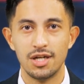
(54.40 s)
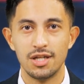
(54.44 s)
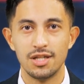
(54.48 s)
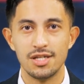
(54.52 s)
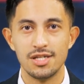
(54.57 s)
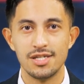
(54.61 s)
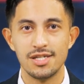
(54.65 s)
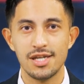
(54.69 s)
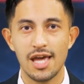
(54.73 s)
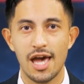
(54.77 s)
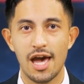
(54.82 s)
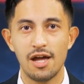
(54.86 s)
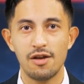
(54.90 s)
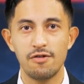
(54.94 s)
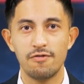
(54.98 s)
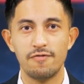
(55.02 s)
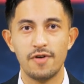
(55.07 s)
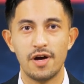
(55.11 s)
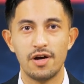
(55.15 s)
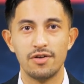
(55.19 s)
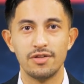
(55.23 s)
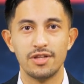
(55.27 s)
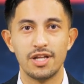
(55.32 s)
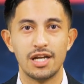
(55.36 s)
The scan
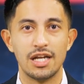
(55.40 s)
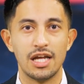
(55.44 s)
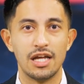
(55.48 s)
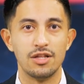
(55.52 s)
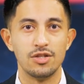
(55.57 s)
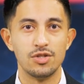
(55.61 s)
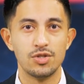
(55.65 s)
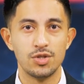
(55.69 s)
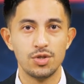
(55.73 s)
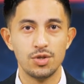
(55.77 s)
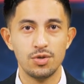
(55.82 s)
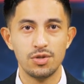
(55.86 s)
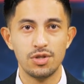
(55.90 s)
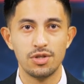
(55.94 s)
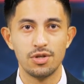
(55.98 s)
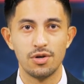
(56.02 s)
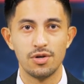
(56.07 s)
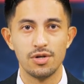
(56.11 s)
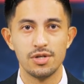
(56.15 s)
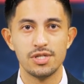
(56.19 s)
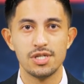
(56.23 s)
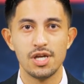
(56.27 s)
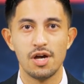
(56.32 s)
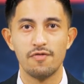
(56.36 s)
found that in
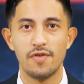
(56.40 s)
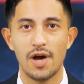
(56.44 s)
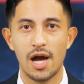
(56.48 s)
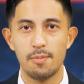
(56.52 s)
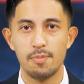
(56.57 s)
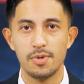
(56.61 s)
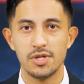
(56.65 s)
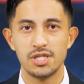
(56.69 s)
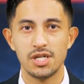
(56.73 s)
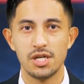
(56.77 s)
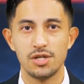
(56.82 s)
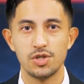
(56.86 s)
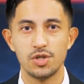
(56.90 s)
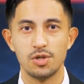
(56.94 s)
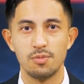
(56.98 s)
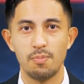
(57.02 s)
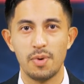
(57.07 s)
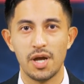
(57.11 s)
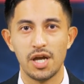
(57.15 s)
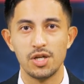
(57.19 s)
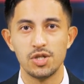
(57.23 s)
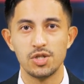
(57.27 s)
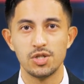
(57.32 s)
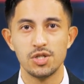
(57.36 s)
two-thirds of hypertension
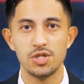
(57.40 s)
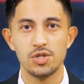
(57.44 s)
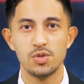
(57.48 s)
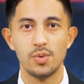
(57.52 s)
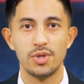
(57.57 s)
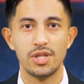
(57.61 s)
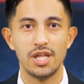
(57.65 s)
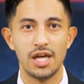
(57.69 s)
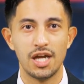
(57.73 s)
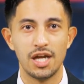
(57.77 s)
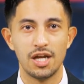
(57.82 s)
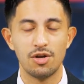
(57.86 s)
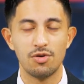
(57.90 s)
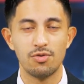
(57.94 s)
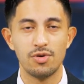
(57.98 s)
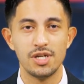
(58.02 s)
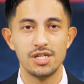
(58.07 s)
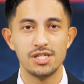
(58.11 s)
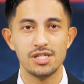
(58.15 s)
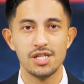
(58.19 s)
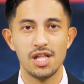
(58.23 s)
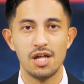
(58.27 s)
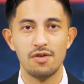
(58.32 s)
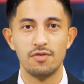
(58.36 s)
patients with
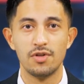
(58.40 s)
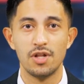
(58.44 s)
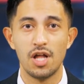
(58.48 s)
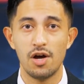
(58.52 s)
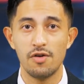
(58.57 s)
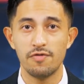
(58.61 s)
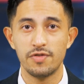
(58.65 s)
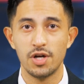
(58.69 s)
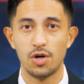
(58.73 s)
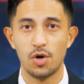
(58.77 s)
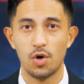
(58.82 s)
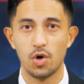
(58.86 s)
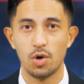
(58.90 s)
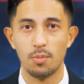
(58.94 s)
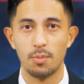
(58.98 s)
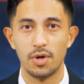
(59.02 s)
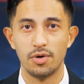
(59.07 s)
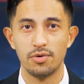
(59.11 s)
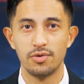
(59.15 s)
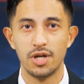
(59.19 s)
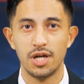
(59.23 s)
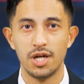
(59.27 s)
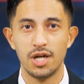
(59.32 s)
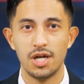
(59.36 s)
increased level of the
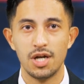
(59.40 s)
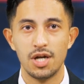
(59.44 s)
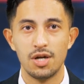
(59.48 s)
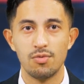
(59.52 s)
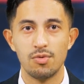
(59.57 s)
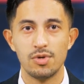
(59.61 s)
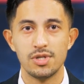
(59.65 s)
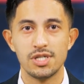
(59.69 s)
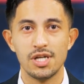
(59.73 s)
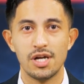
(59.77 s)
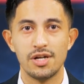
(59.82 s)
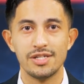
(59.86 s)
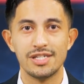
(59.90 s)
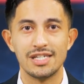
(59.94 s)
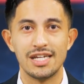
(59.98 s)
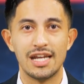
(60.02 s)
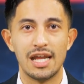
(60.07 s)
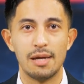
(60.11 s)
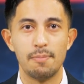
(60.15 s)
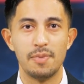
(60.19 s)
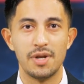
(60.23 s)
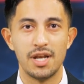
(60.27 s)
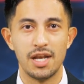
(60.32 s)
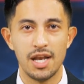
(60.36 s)
hormone results in
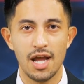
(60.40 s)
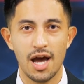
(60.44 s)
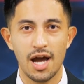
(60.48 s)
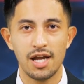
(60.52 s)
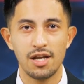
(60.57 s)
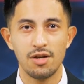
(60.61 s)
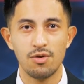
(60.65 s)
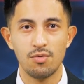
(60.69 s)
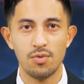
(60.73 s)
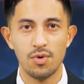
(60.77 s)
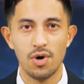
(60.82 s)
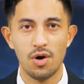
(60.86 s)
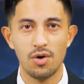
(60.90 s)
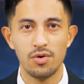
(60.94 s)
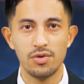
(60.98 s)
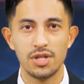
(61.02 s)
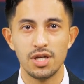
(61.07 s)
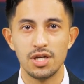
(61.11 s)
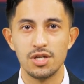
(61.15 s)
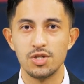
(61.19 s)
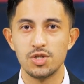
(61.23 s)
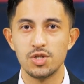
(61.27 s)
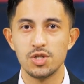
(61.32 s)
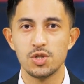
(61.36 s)
a benign growth
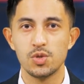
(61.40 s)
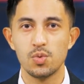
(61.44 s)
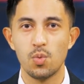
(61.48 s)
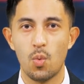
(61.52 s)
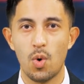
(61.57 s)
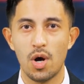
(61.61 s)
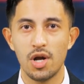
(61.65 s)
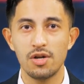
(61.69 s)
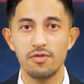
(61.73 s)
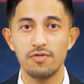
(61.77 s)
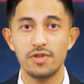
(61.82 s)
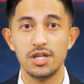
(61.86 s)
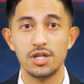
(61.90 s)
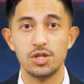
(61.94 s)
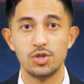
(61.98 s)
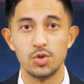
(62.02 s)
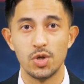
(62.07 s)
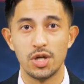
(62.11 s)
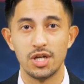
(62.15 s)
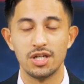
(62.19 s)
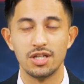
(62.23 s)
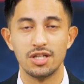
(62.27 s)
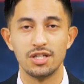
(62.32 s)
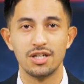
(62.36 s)
in just one of the
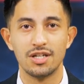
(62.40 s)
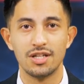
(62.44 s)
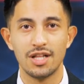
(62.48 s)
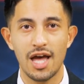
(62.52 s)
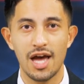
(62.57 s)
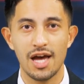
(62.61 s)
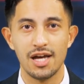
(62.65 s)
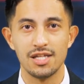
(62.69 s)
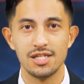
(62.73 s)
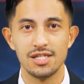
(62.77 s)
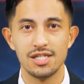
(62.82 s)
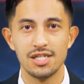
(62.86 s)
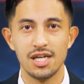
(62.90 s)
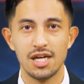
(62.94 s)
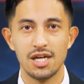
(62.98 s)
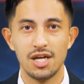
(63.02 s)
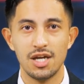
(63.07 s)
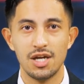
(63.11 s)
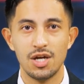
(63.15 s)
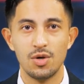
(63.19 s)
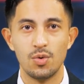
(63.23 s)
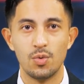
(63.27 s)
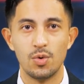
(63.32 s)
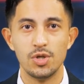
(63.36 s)
adrenaline glands,
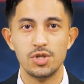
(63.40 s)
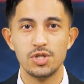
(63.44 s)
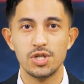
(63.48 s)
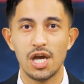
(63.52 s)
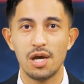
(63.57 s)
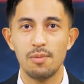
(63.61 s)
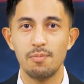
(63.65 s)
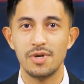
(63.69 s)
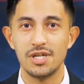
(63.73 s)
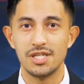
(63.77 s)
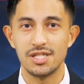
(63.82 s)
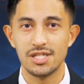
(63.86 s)
which can be